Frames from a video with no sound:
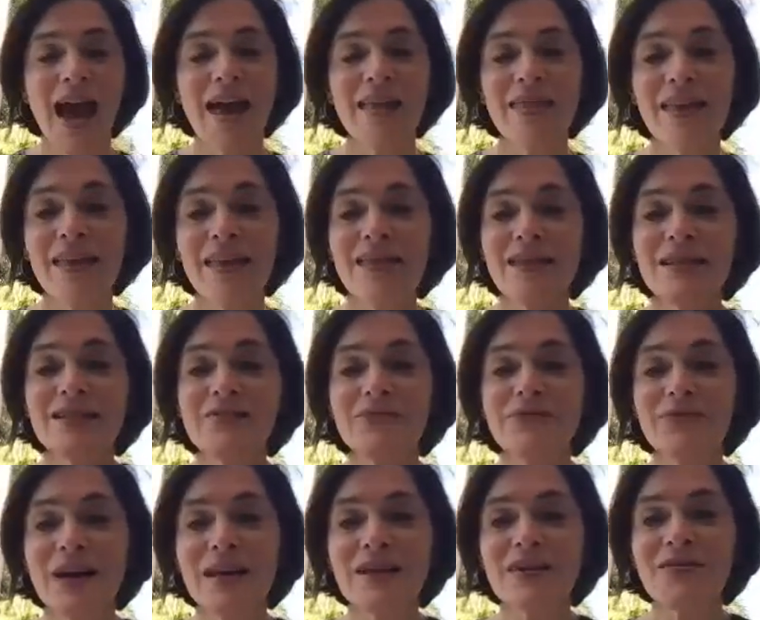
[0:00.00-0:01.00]
And then this
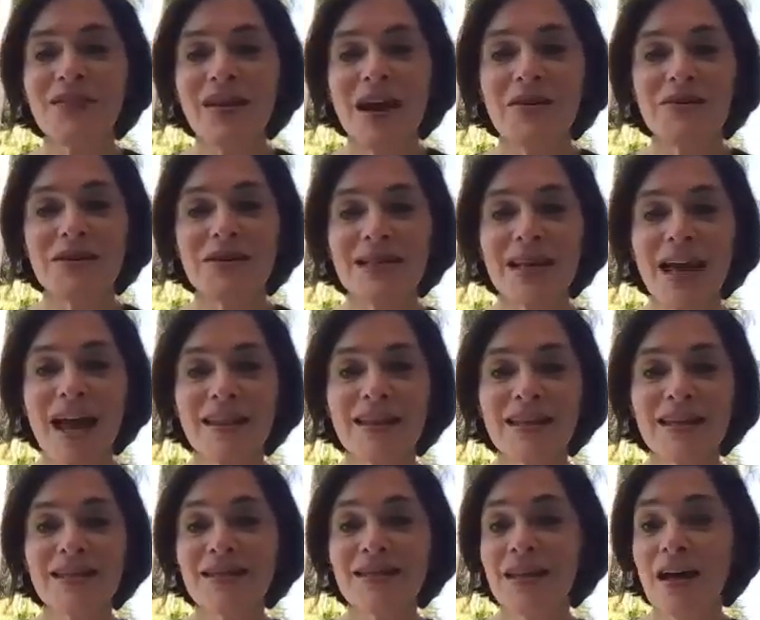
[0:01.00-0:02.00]
friend of ours had
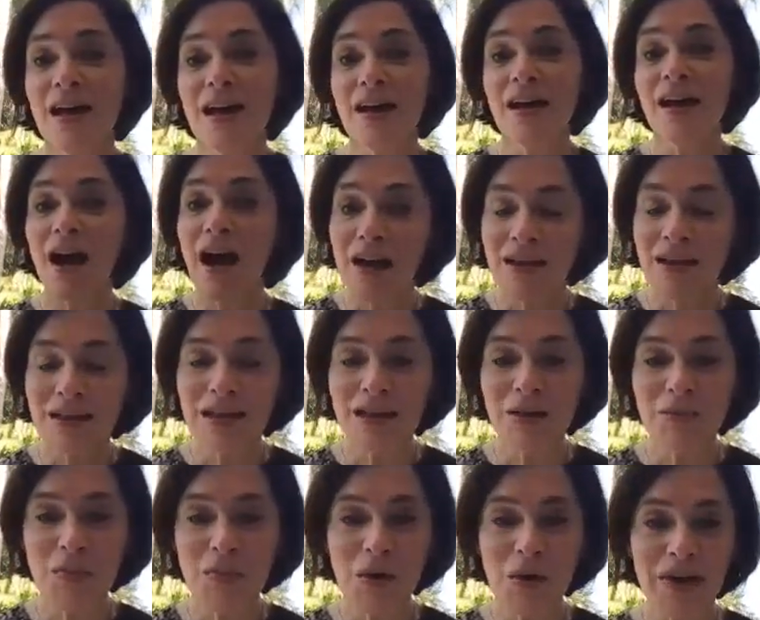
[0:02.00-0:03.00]
this
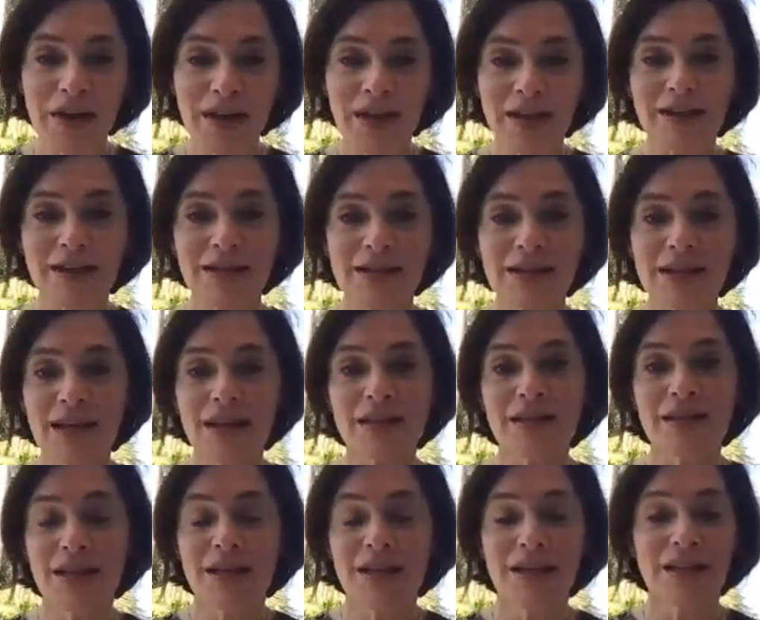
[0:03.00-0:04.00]
cocktail party and said,
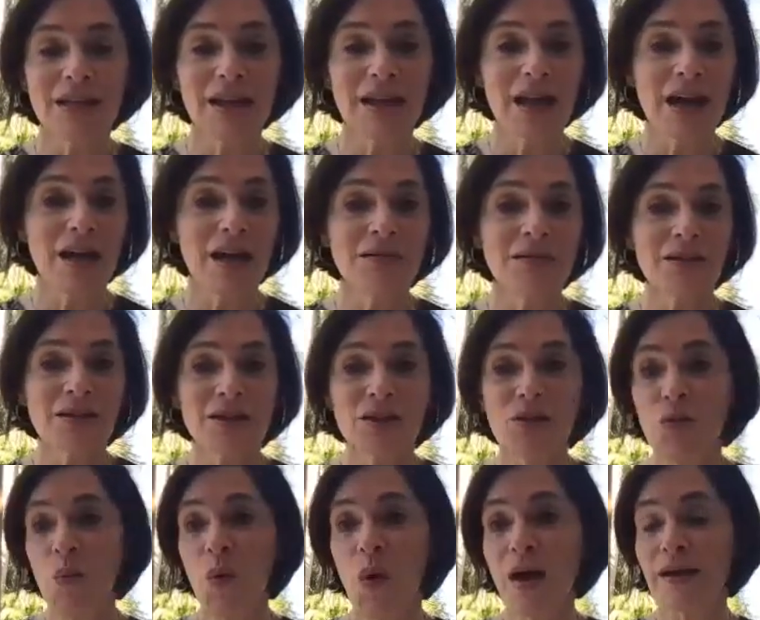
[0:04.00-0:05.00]
you know,
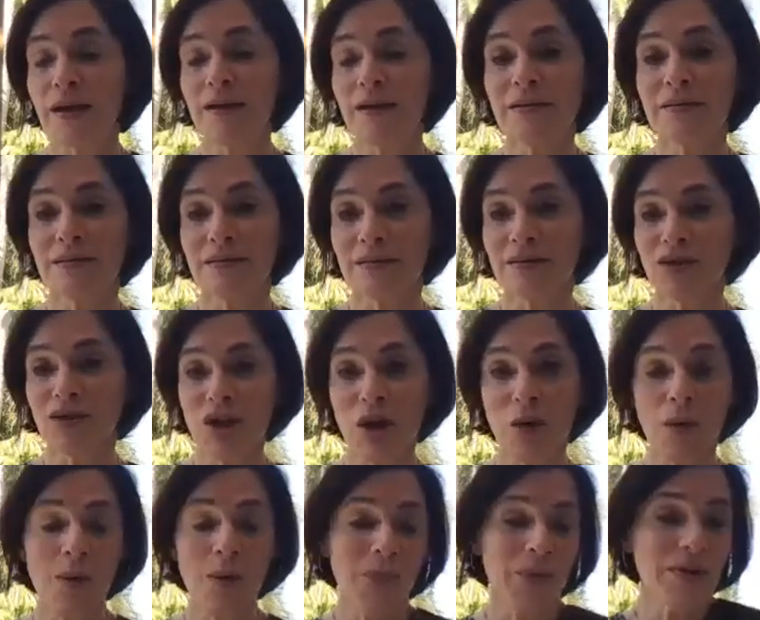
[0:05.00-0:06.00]
you want to
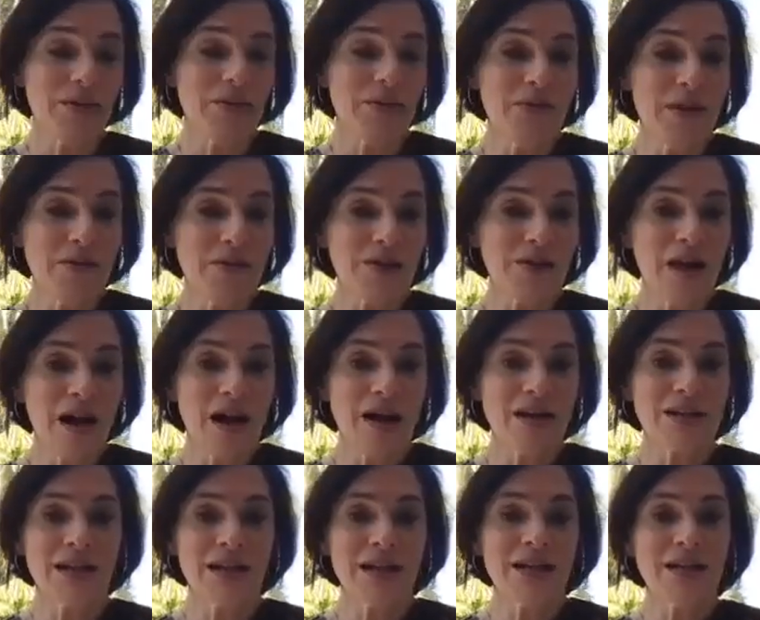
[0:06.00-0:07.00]
show up with your favorite
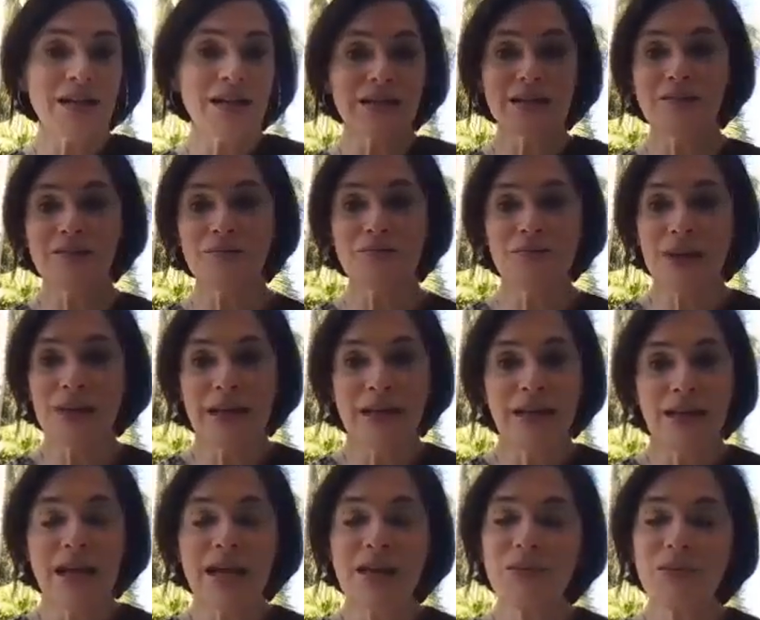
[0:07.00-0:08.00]
cocktail and
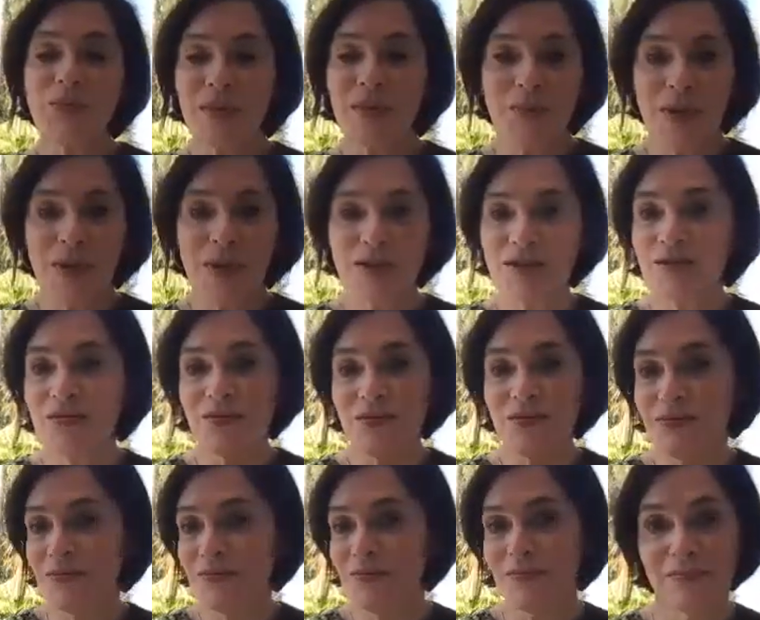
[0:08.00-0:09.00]
reconnect with a bunch of
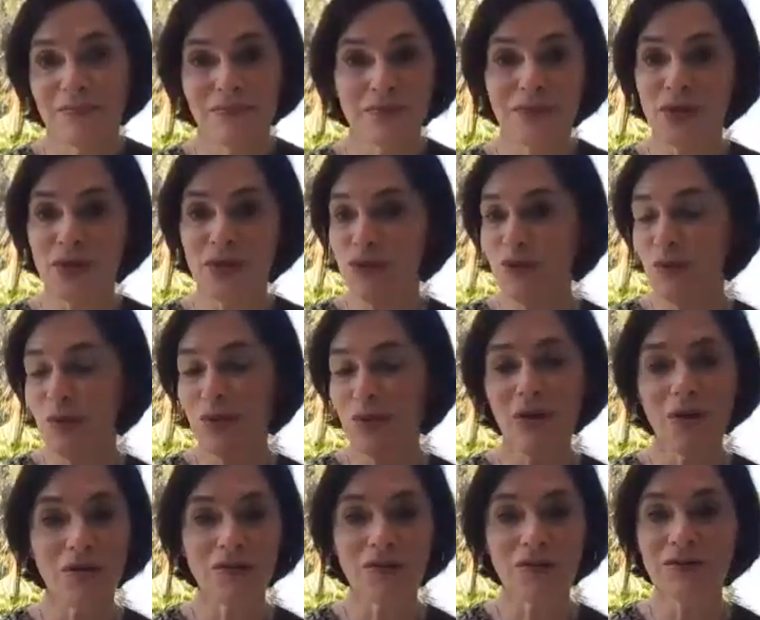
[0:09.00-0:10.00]
mutual
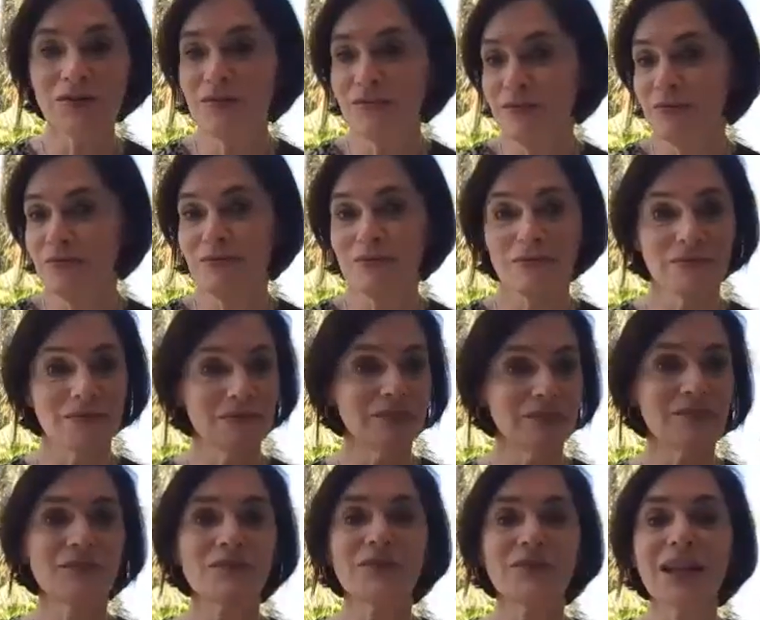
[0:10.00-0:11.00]
old
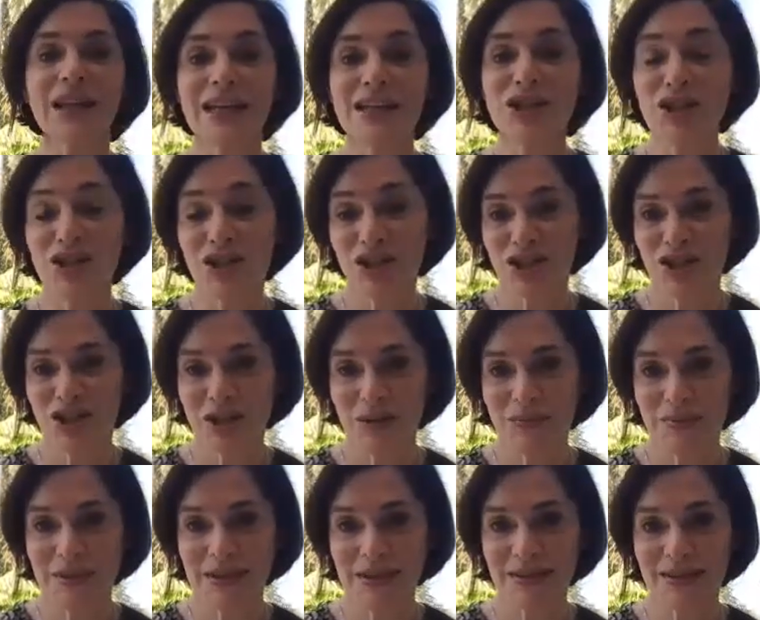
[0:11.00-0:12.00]

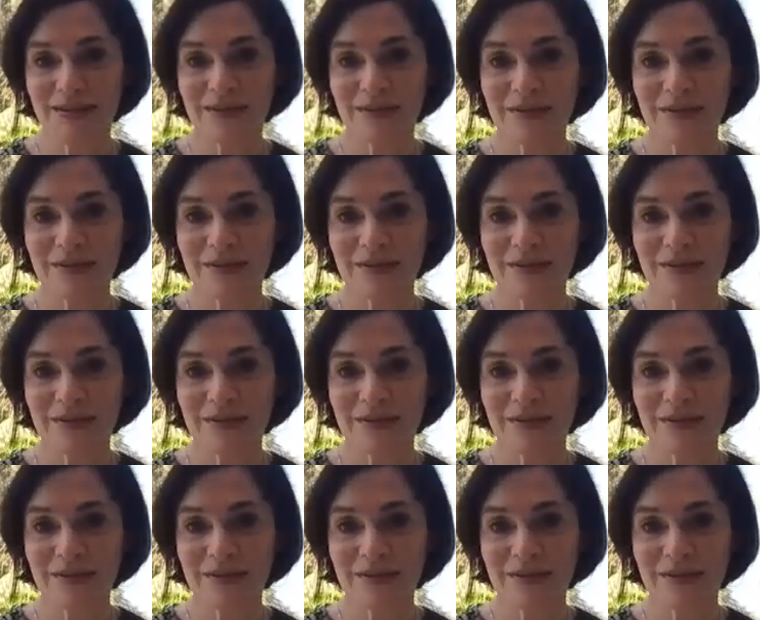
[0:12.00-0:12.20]
relationships.